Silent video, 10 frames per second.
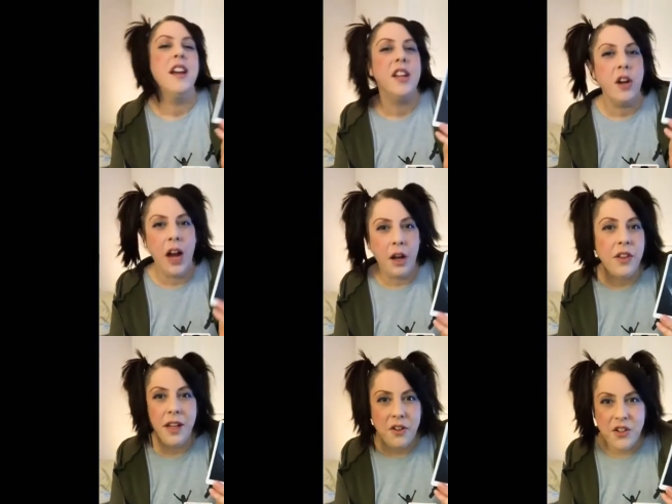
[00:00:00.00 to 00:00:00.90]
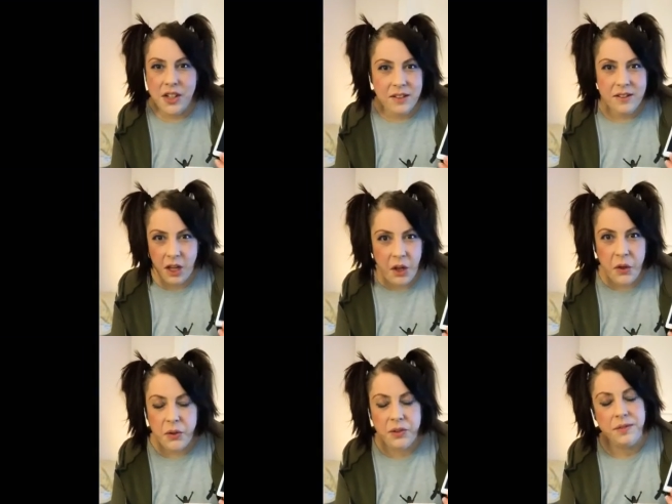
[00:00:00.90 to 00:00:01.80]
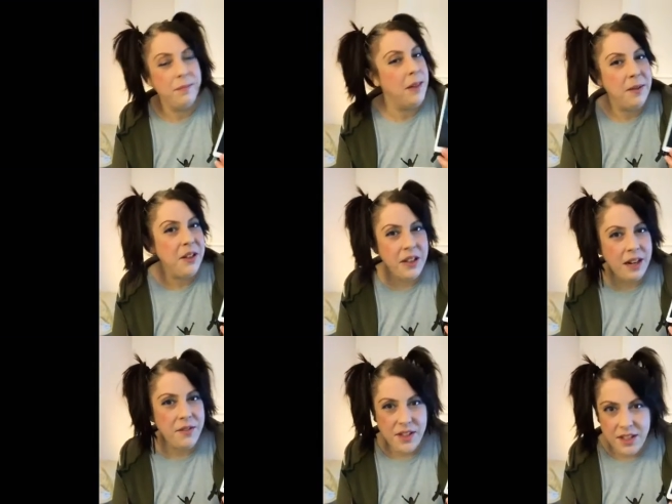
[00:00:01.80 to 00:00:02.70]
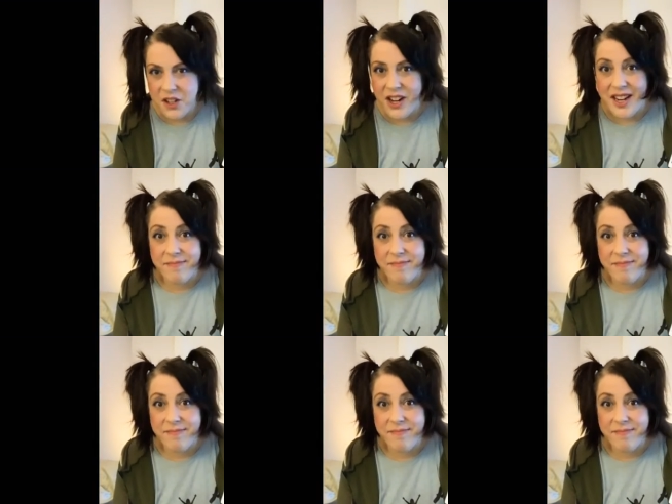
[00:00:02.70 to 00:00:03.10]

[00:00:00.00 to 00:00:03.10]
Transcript: your health energy is low. Maybe you're not feeling great.